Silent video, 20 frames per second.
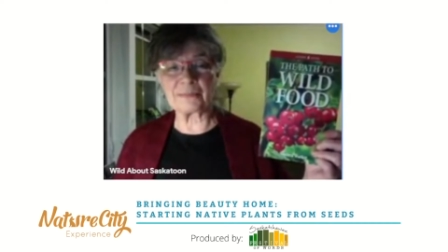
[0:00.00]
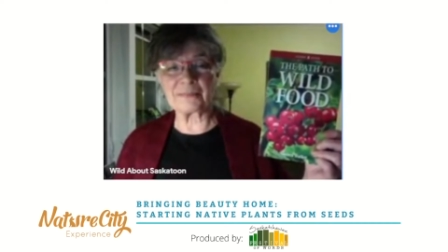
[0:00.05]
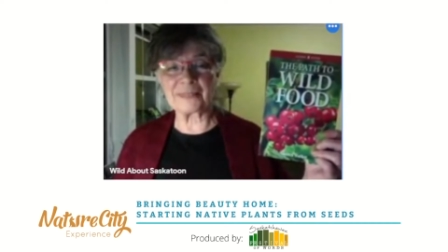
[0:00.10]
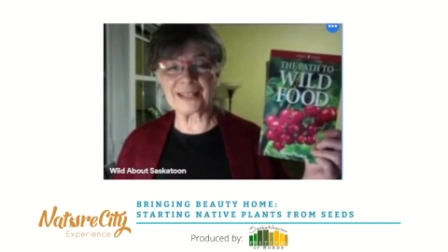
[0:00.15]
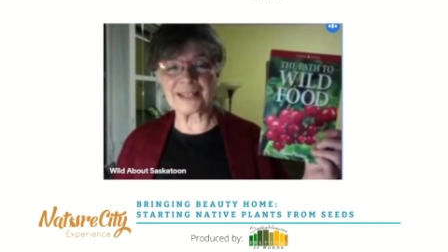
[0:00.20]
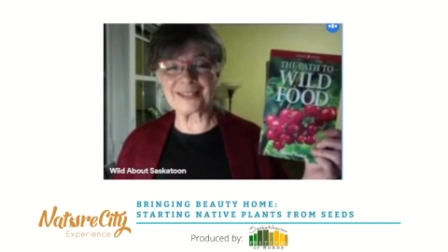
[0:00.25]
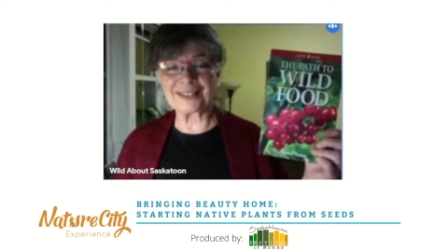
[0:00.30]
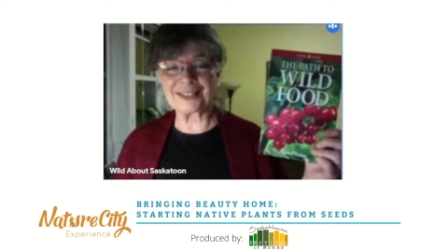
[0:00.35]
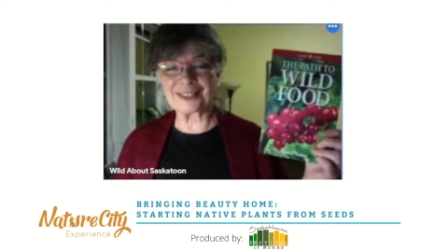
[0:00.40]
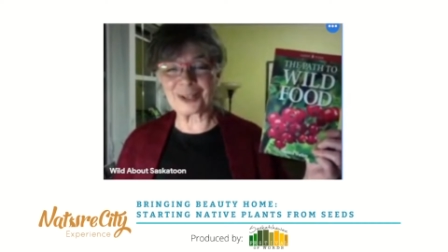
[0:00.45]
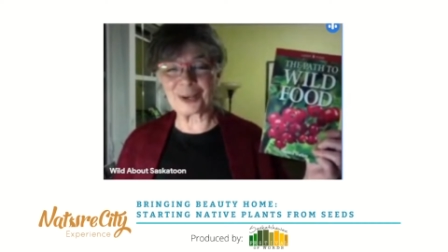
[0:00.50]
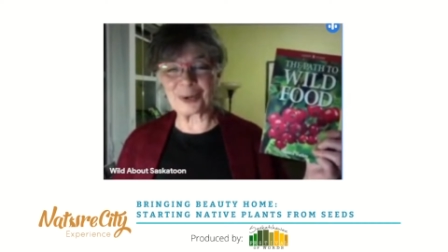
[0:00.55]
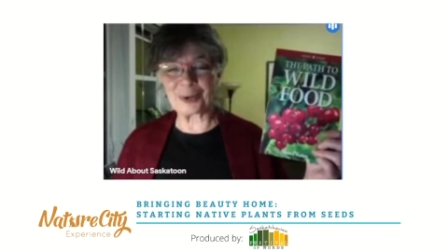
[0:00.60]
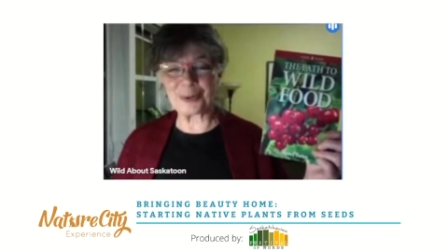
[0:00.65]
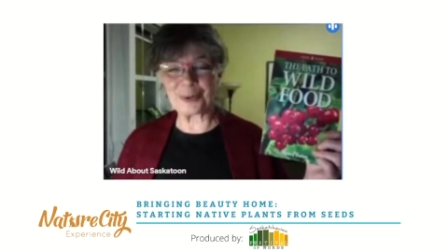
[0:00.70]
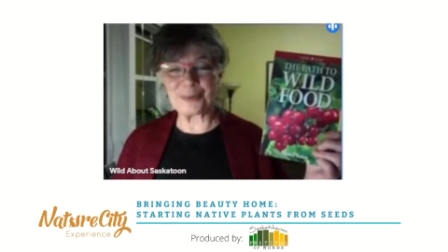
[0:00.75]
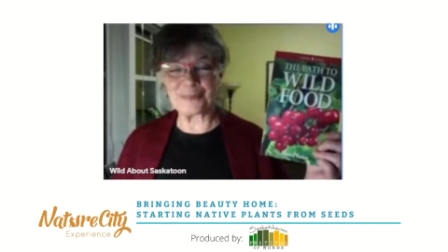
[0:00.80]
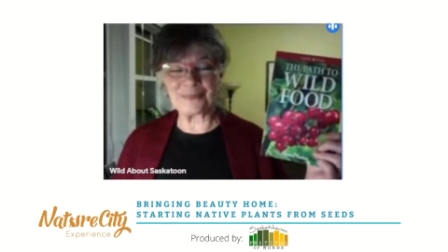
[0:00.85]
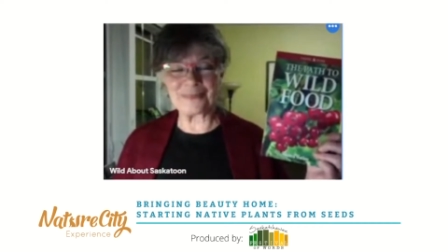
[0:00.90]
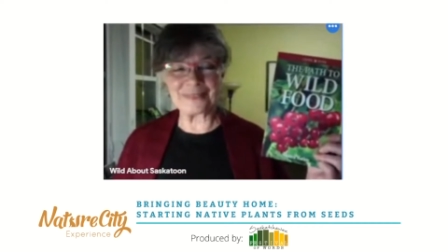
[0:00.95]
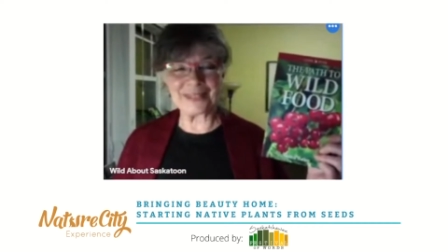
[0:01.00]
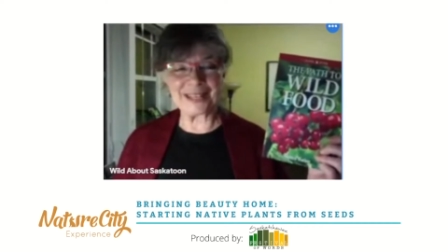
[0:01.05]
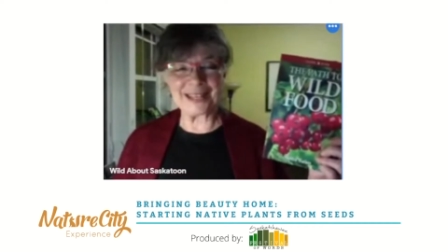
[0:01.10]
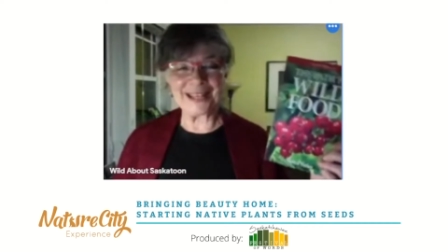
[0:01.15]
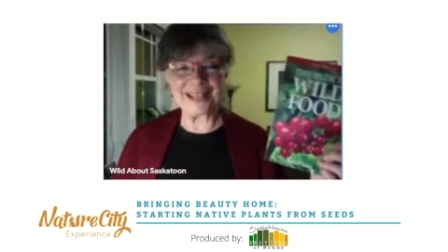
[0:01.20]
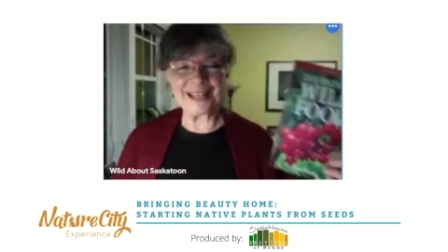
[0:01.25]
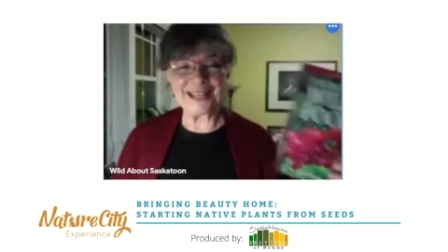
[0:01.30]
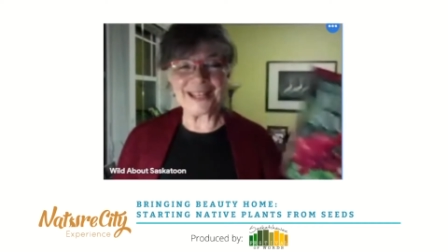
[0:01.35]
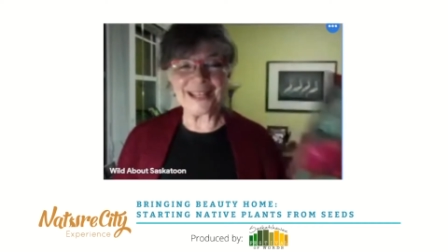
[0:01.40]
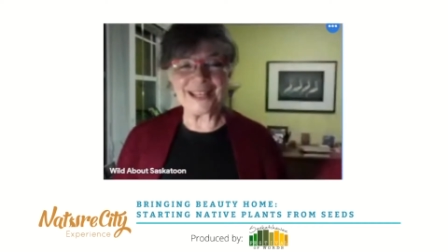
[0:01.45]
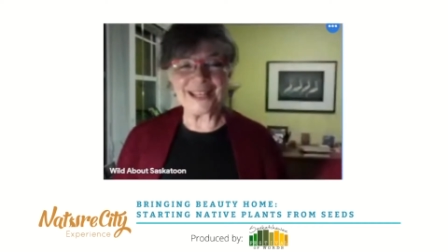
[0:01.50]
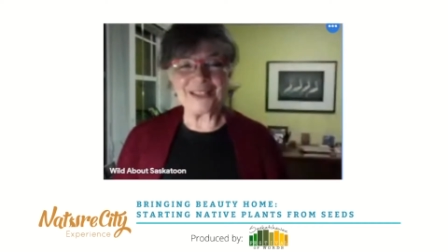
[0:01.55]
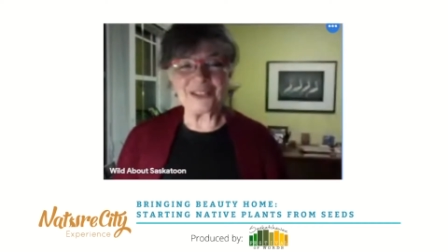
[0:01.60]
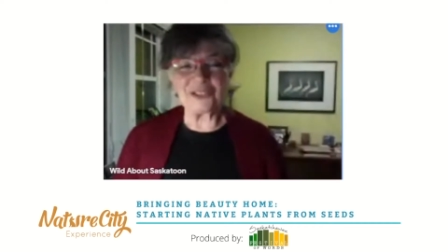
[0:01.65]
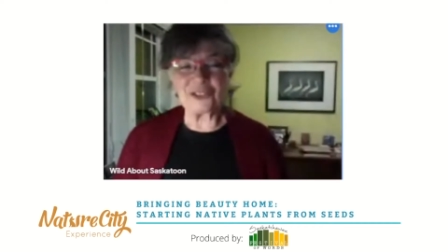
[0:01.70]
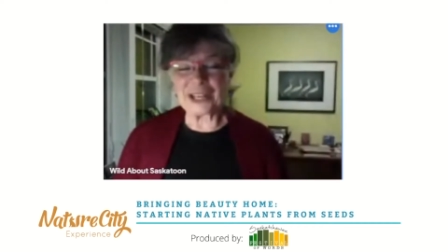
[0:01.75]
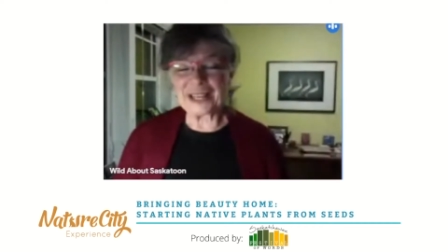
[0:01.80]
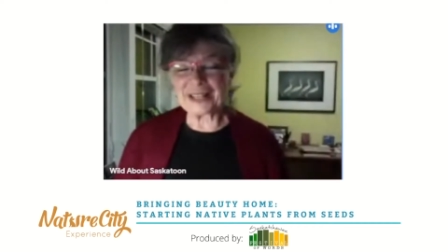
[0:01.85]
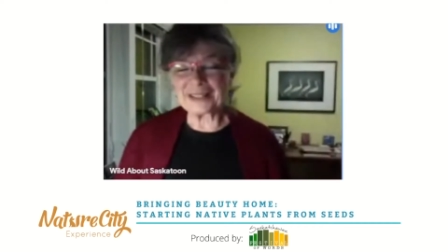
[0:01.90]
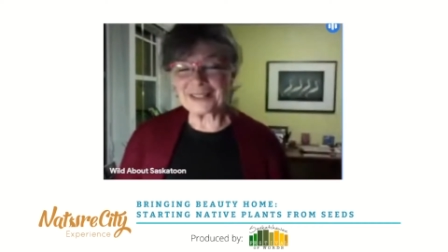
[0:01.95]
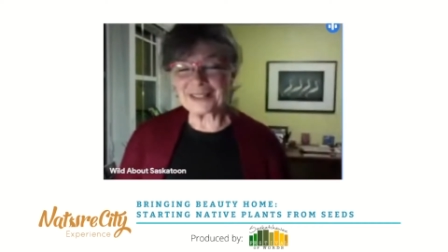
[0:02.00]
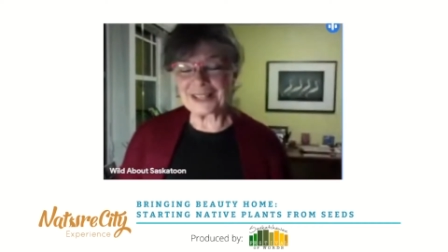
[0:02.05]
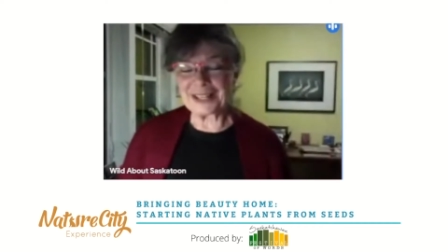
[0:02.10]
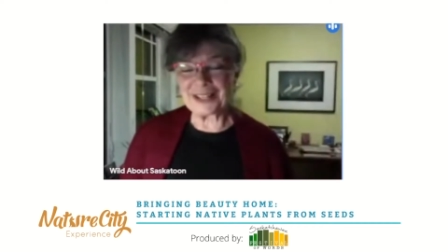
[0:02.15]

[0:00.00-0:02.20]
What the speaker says: So, Chet,